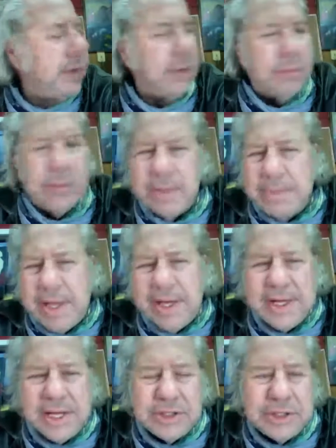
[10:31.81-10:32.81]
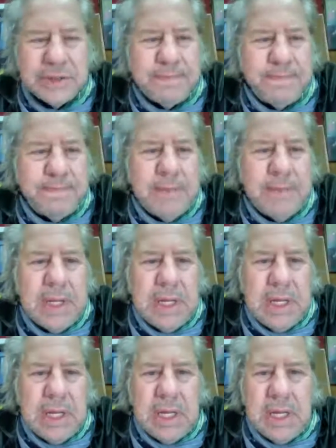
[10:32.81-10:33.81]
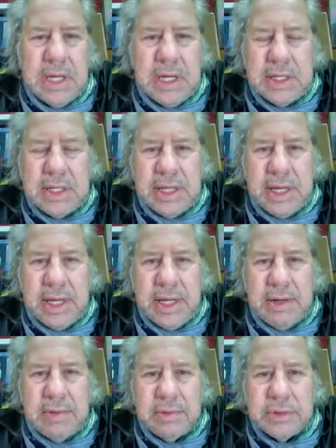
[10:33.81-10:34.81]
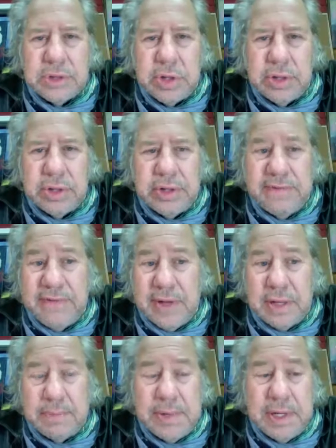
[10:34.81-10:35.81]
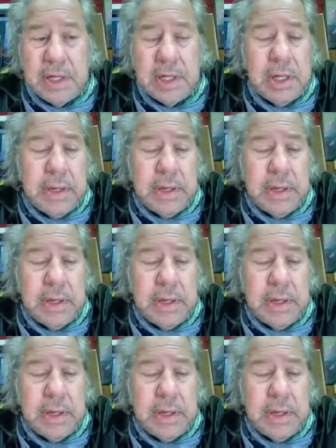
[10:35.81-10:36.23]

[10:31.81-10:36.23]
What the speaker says: who really paid attention, and they started developing